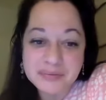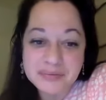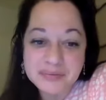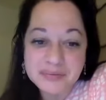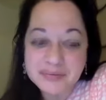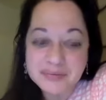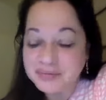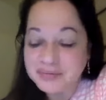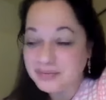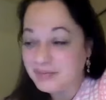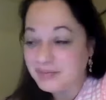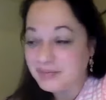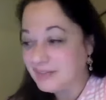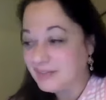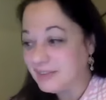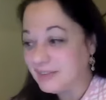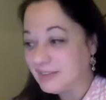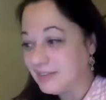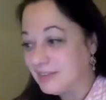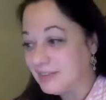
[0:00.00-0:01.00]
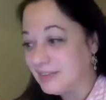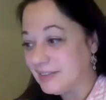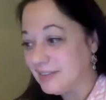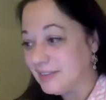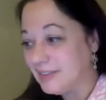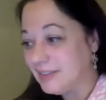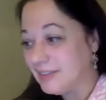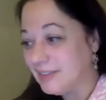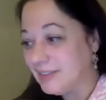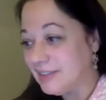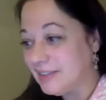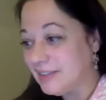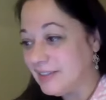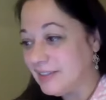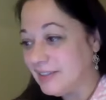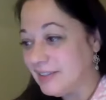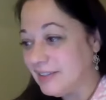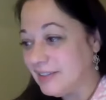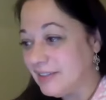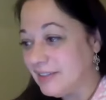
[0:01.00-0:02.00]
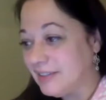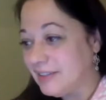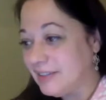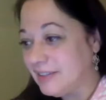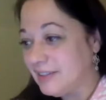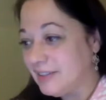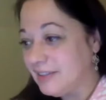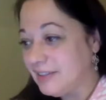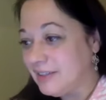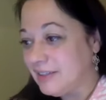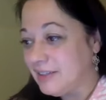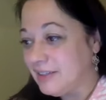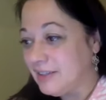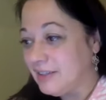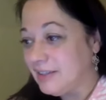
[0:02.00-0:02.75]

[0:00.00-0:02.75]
(silence)